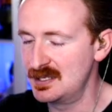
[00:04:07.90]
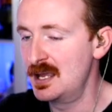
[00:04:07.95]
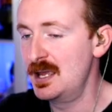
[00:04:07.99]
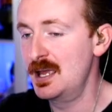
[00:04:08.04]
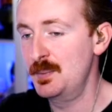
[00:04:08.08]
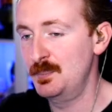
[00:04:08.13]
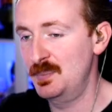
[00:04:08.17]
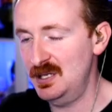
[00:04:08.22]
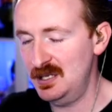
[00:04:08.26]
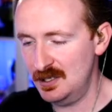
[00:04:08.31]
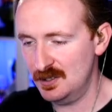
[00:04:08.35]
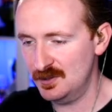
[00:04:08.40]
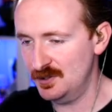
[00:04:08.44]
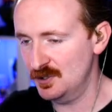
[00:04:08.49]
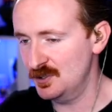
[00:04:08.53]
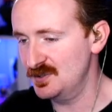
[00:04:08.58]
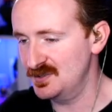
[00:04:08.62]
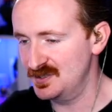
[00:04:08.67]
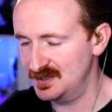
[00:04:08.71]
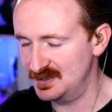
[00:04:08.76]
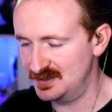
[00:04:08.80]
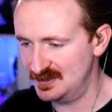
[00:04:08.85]
but here they're
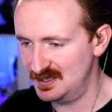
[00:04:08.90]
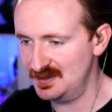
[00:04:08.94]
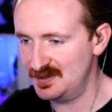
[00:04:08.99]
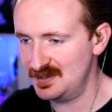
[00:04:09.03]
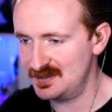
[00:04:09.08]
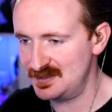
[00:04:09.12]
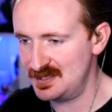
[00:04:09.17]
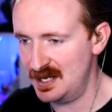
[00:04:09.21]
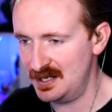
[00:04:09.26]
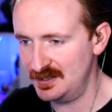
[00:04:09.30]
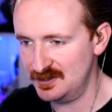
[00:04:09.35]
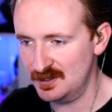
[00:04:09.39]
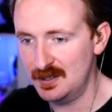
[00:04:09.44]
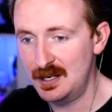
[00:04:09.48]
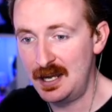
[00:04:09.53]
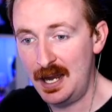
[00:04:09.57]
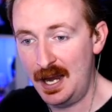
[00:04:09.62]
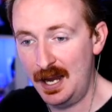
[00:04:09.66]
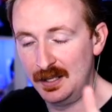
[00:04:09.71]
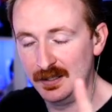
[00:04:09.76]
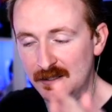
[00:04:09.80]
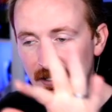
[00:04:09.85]
using synthesizer,
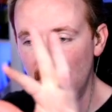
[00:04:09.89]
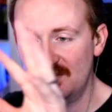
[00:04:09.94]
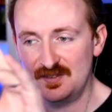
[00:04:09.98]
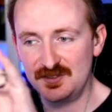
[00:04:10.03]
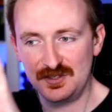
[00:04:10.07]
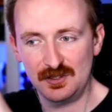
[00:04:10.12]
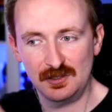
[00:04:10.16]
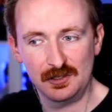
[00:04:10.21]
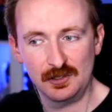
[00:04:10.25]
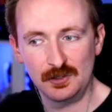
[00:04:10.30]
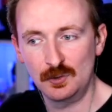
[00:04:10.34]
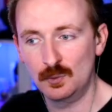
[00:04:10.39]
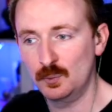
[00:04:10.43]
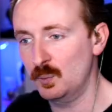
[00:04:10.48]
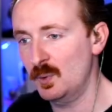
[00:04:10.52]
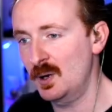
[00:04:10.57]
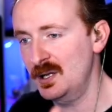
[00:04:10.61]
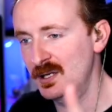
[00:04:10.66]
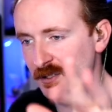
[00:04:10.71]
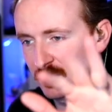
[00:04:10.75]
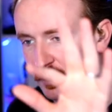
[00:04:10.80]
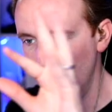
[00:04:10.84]
and they're giving us a little
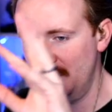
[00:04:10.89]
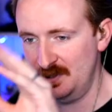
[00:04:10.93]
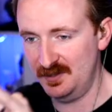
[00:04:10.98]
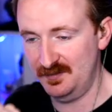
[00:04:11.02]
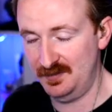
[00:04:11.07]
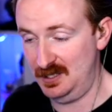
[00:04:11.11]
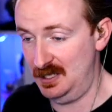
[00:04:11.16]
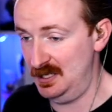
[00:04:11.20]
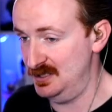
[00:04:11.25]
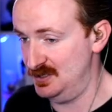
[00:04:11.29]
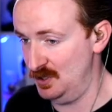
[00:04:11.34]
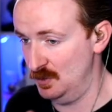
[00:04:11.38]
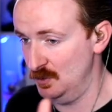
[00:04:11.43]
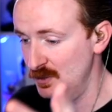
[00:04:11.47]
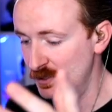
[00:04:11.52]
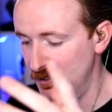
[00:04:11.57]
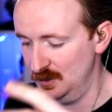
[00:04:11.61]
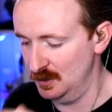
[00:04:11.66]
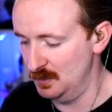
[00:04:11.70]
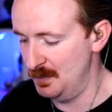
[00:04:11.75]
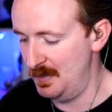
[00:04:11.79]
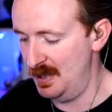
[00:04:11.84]
run, a little bit of its own
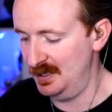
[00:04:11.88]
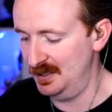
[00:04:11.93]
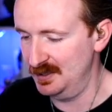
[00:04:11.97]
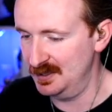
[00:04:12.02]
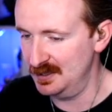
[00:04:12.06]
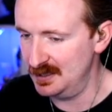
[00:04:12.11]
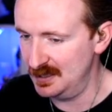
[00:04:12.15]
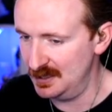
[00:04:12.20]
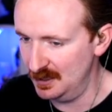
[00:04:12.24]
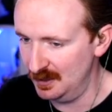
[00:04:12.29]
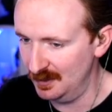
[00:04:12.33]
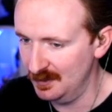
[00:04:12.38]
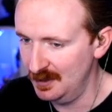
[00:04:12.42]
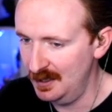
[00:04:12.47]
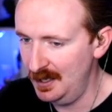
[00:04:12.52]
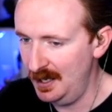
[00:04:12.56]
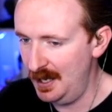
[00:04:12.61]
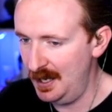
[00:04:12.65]
little melody here,